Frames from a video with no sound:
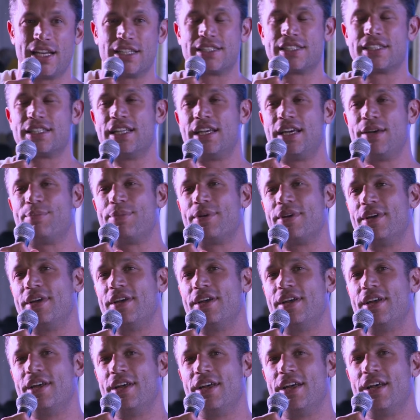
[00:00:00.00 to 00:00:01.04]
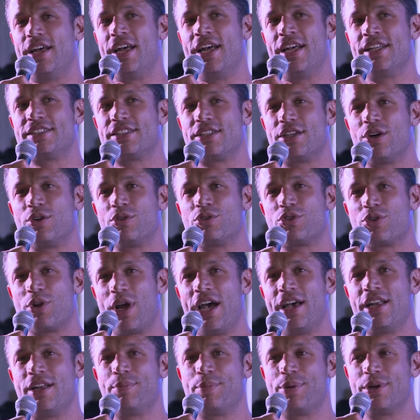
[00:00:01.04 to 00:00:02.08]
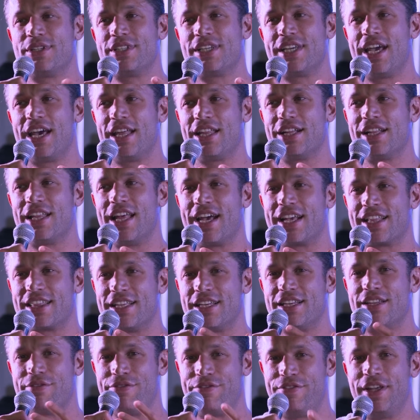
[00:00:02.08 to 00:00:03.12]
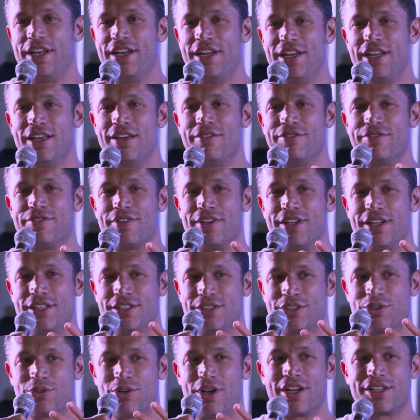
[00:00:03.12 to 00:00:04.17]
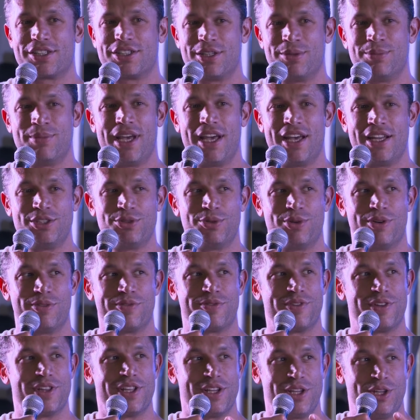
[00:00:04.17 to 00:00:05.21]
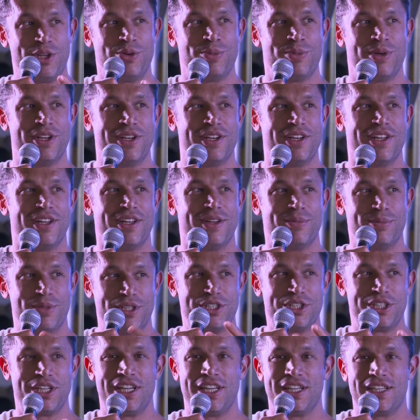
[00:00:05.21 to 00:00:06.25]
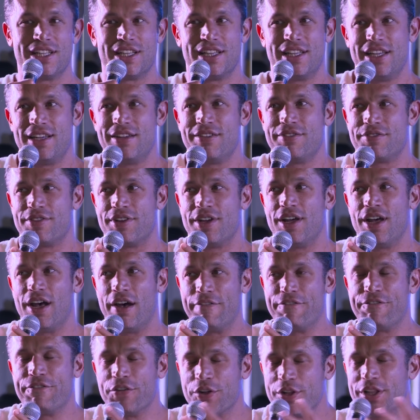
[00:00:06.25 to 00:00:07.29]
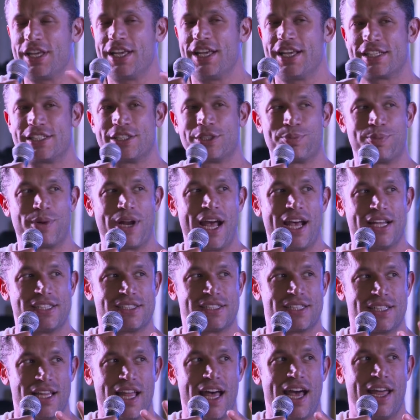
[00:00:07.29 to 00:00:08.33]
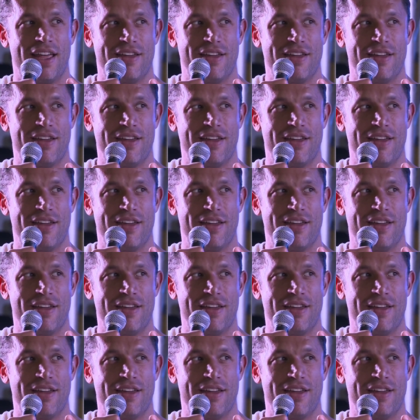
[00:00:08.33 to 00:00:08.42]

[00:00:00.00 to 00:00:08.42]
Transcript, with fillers: kind of slip. And so trying to put together like the definitive instruction manual for the human machine to live a fully expressed